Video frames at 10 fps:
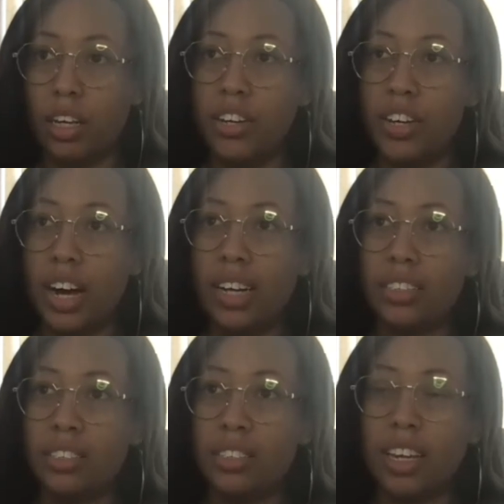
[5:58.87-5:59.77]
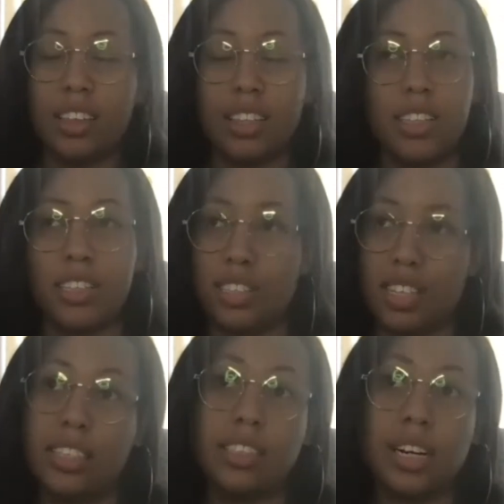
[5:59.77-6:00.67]
not and this
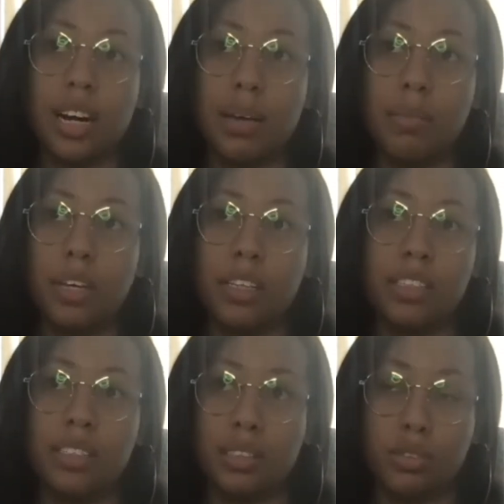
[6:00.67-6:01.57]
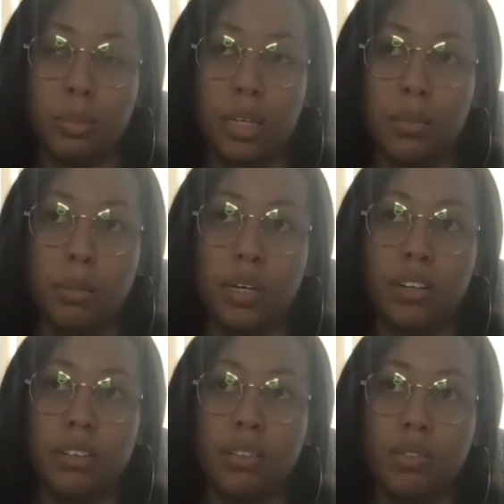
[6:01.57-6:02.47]
takes time at least it did for me but
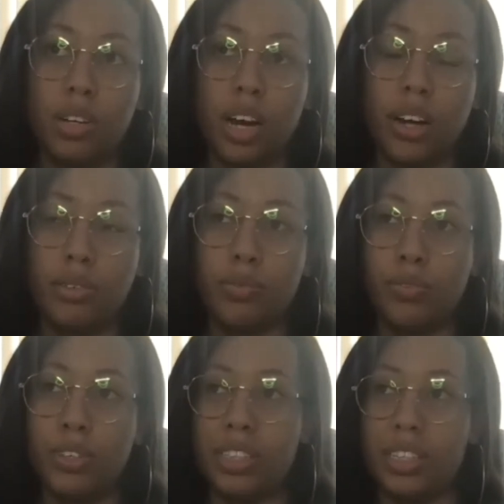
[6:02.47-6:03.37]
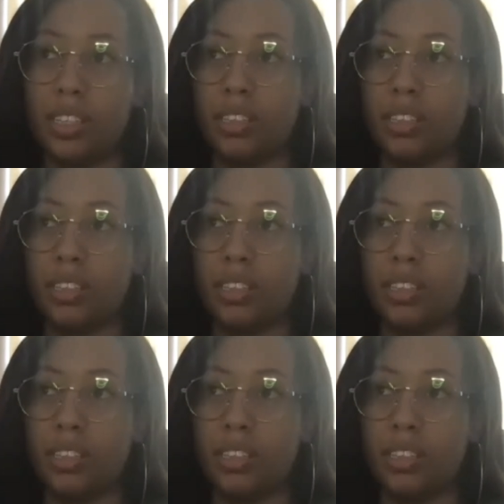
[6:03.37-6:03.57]
not feeling